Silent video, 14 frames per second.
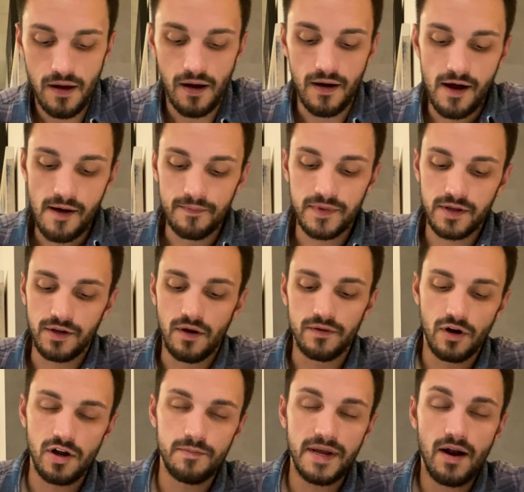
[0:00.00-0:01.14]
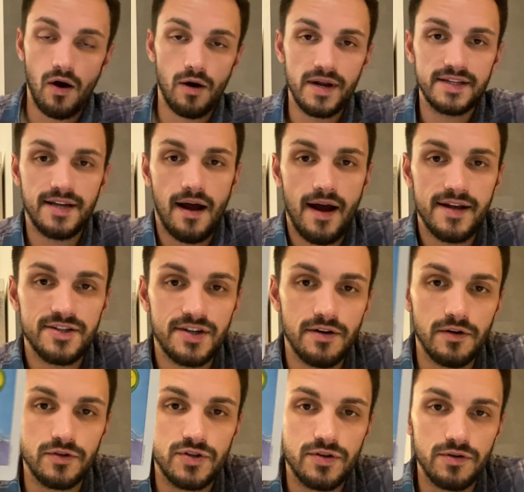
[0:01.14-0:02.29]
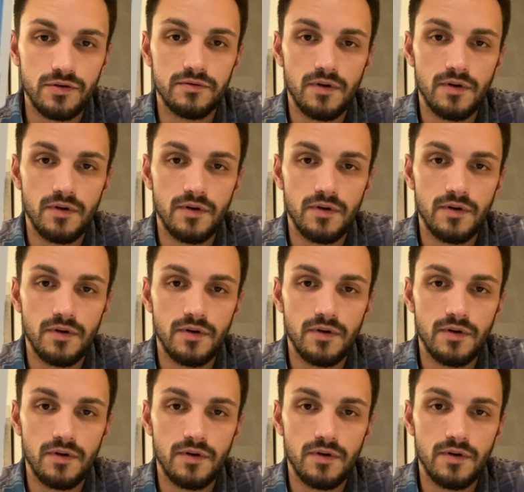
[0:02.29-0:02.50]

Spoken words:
There could be karmic ties here too.